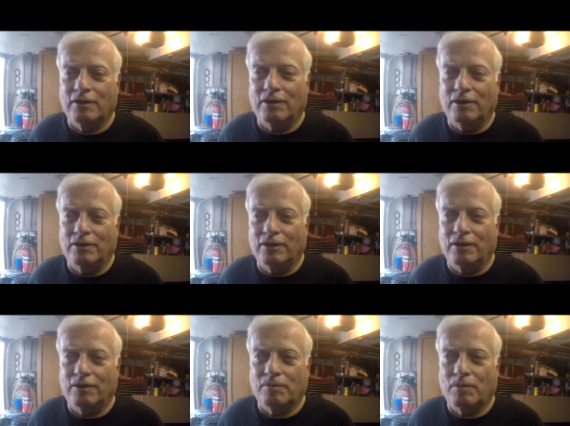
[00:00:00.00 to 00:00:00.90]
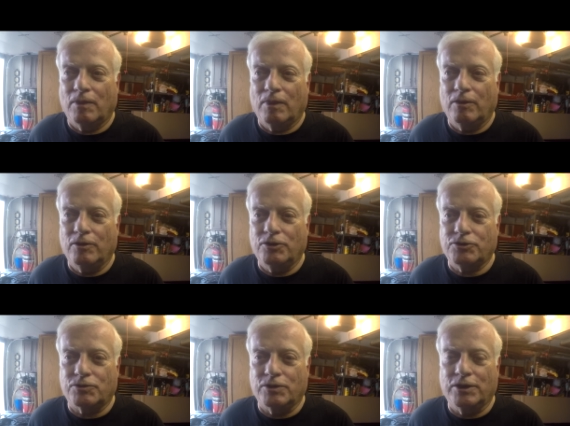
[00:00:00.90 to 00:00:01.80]
the
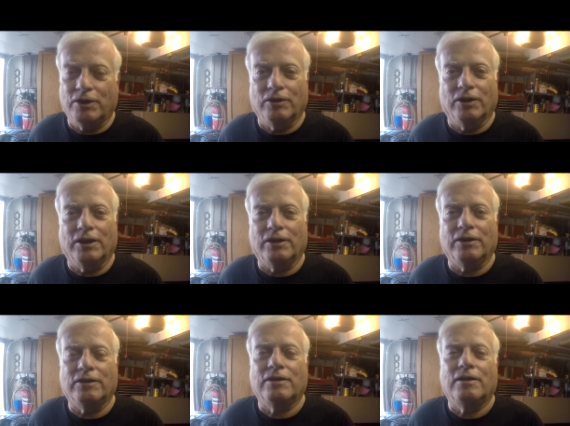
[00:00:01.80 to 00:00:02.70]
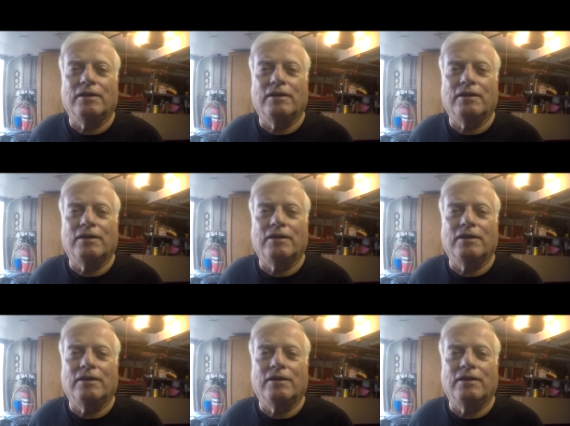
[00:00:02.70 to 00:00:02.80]
history here lately.